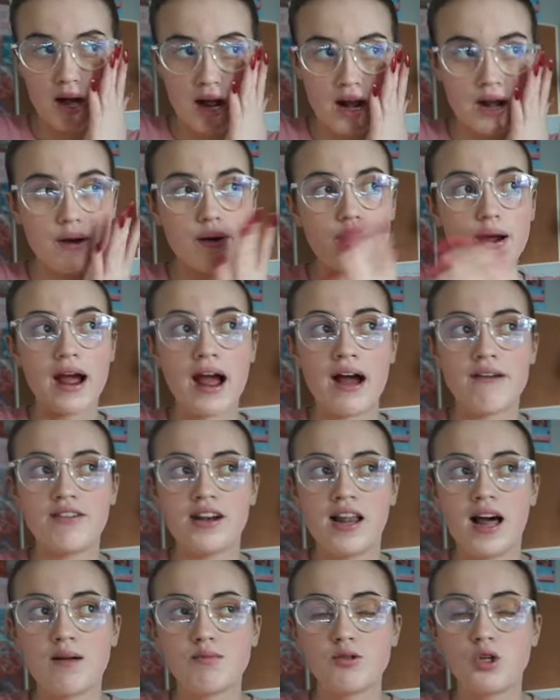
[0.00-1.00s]
I don't have a
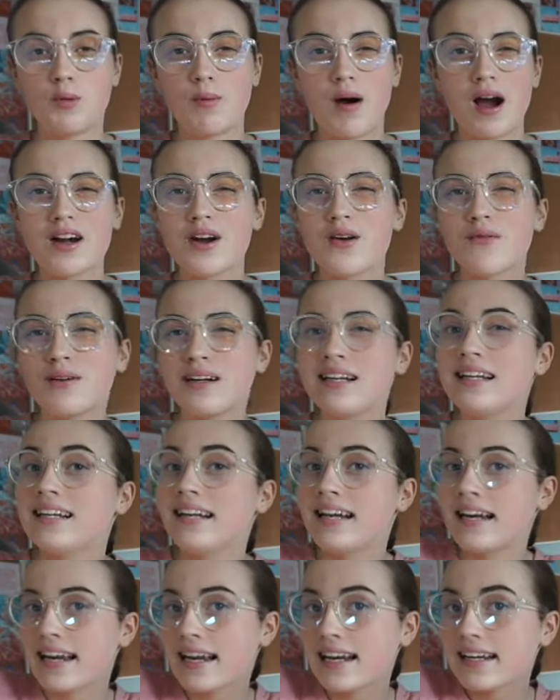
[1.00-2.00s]
laptop, I don't really
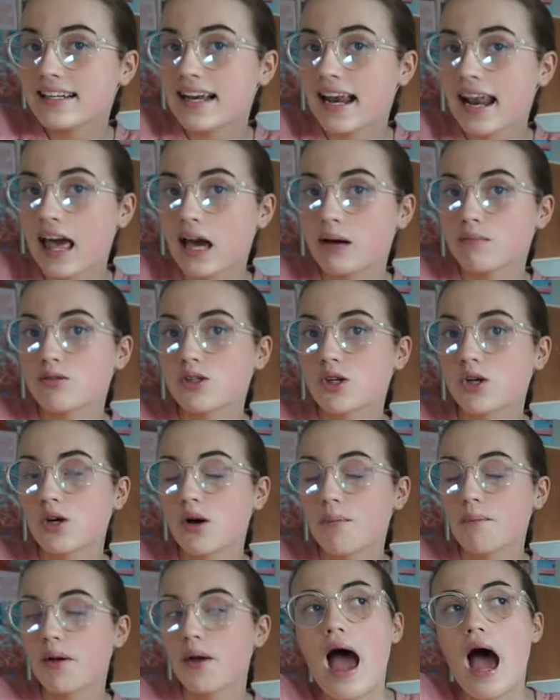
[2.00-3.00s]
need a
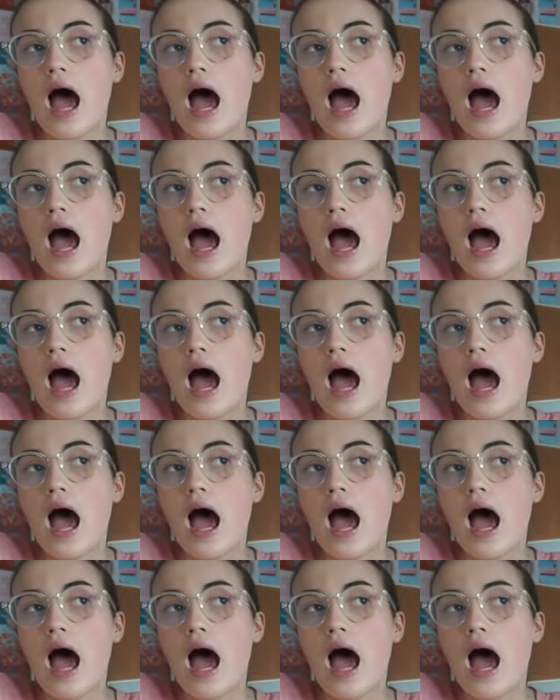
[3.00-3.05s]
laptop.